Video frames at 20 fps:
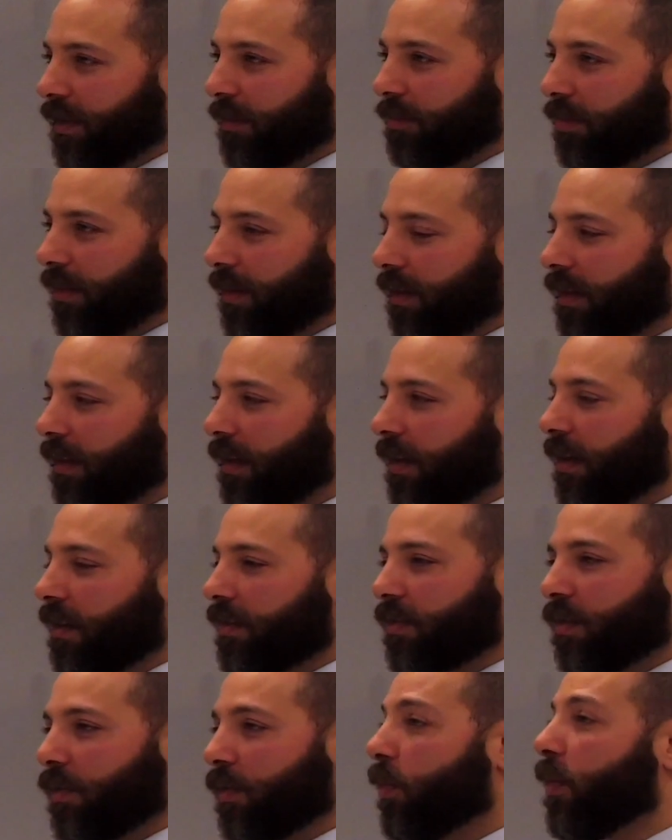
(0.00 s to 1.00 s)
simply.
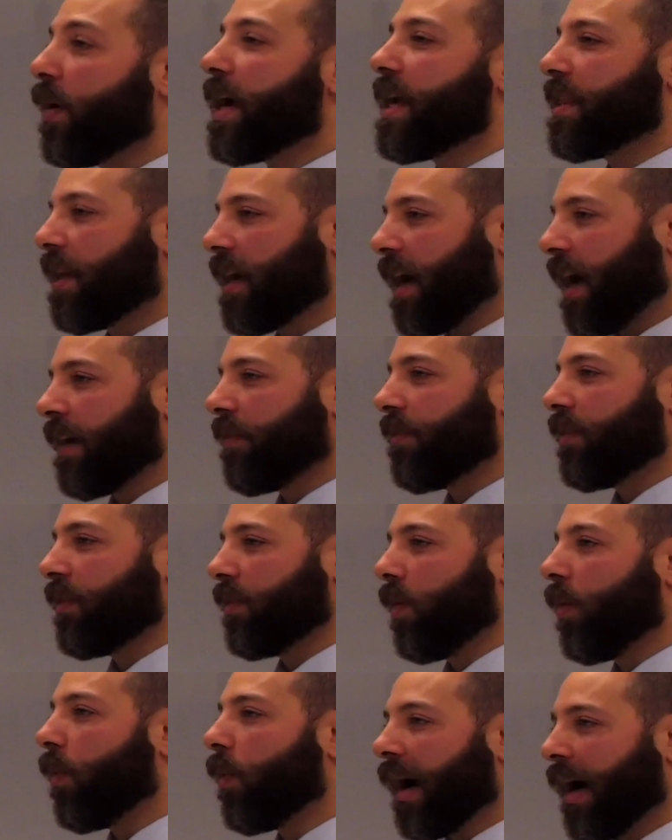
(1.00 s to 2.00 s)
So the way that I
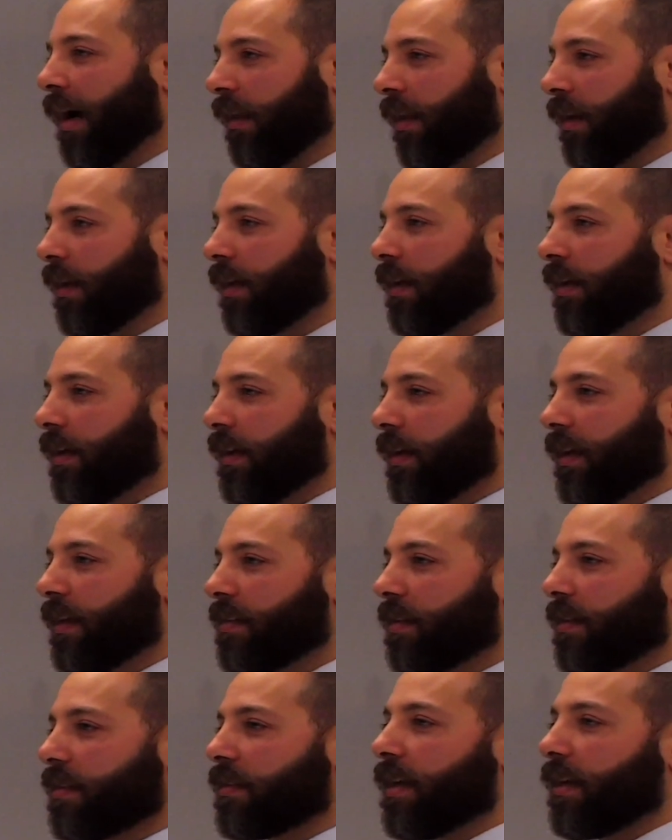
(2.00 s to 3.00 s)
view a wallet
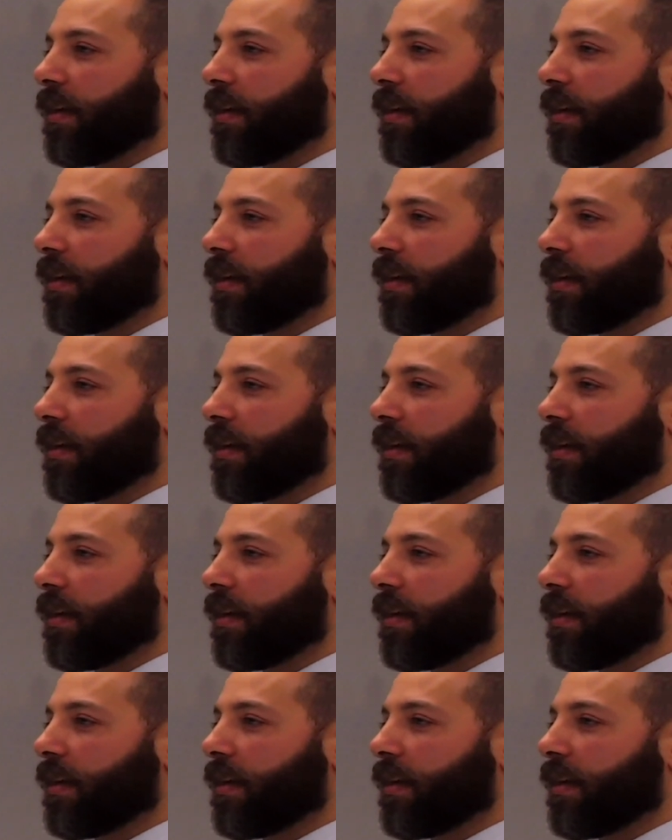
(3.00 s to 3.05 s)
is it's